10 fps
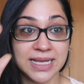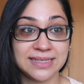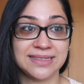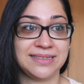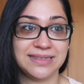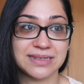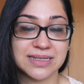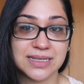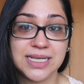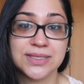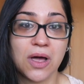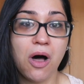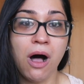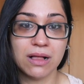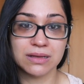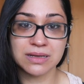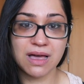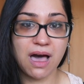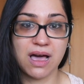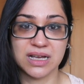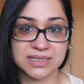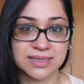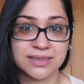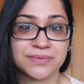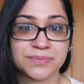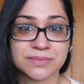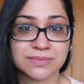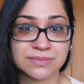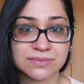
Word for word: This is all us.